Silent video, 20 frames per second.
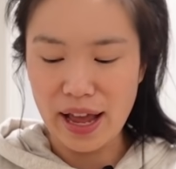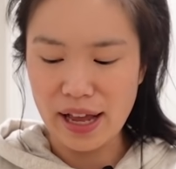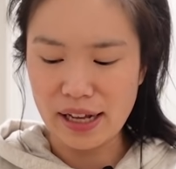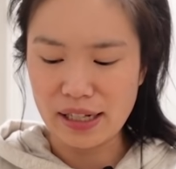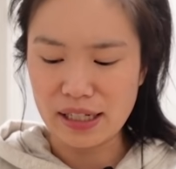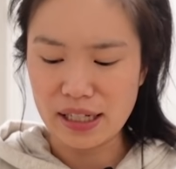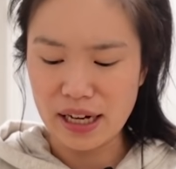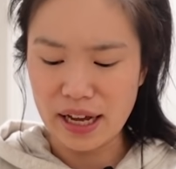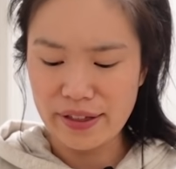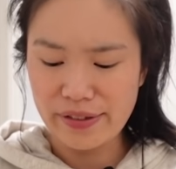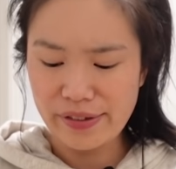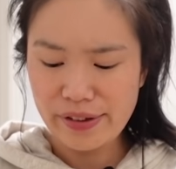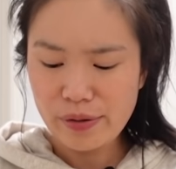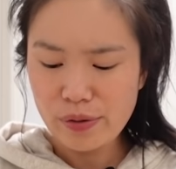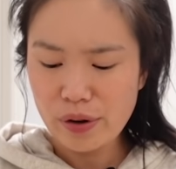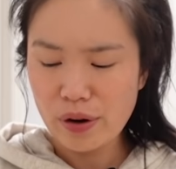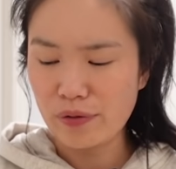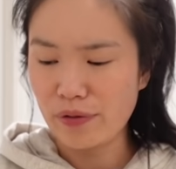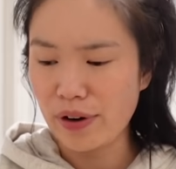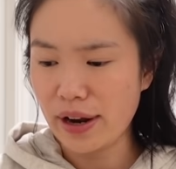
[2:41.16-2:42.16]
and I think
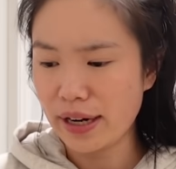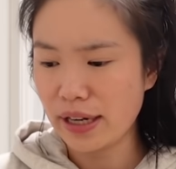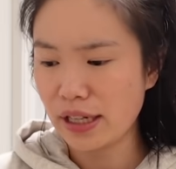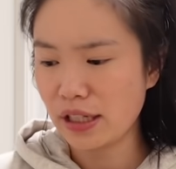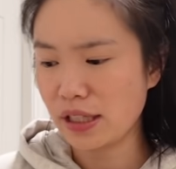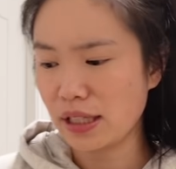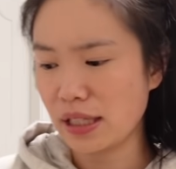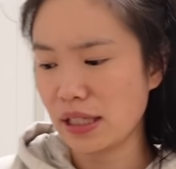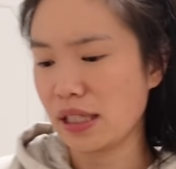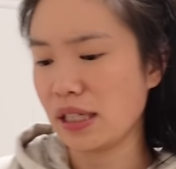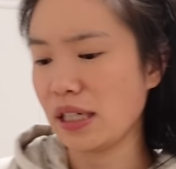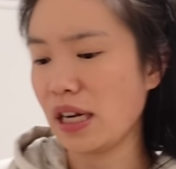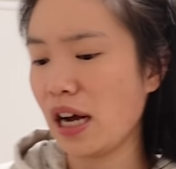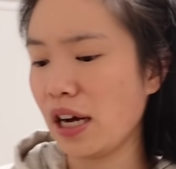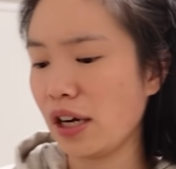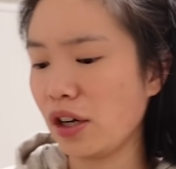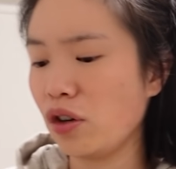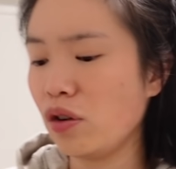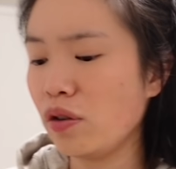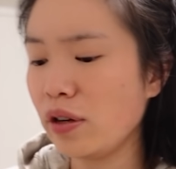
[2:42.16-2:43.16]
we're ready to
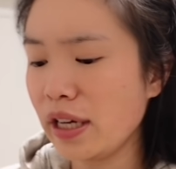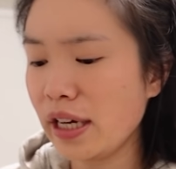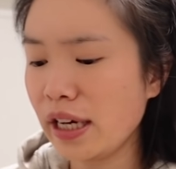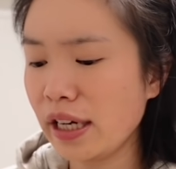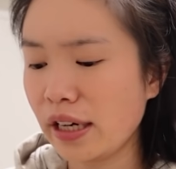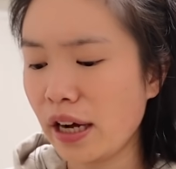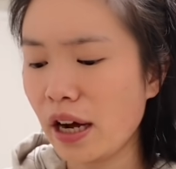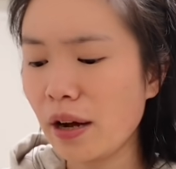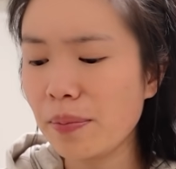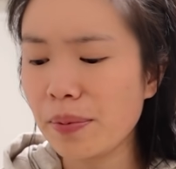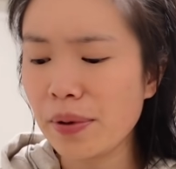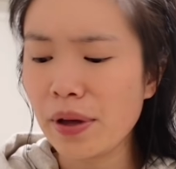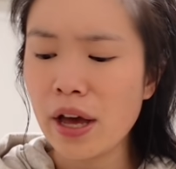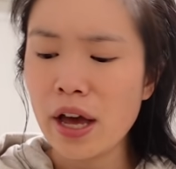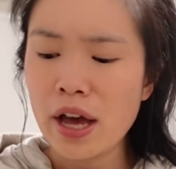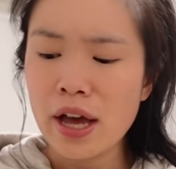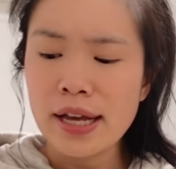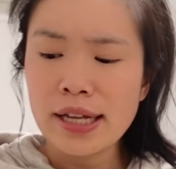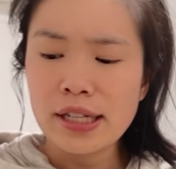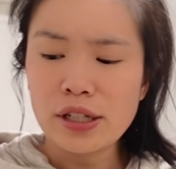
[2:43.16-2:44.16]
start cooking it up.
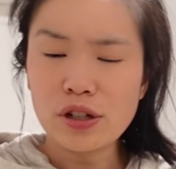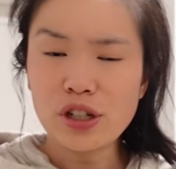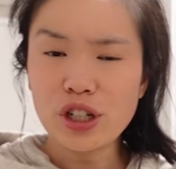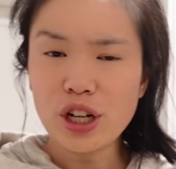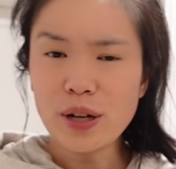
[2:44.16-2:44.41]
So in